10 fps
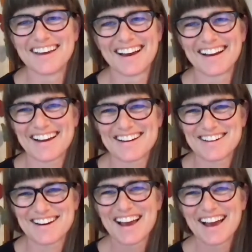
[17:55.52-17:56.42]
I
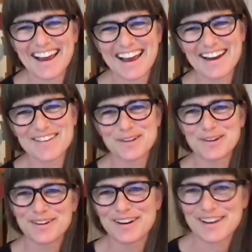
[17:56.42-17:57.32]
hadn't, I hadn't been
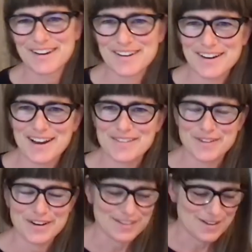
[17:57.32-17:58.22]
running an archive
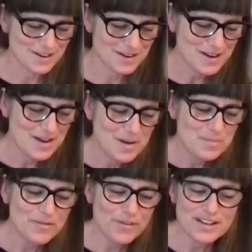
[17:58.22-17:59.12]
very long
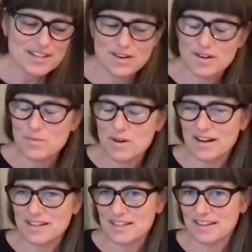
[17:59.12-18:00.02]
before I started
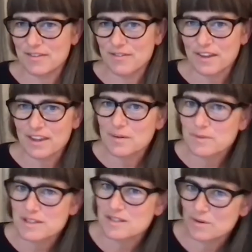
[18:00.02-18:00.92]
wanting to fill it
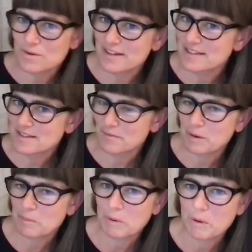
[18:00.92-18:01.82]
with stories of
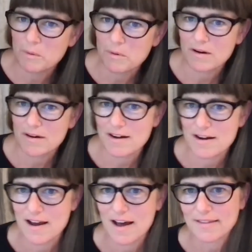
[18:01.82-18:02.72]
people who were
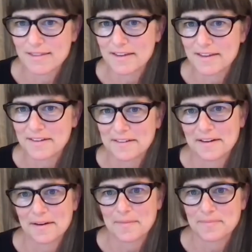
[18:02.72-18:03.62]
not the,
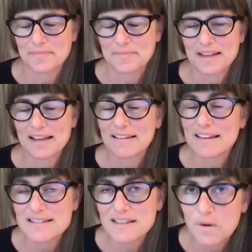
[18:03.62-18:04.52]
um, at least in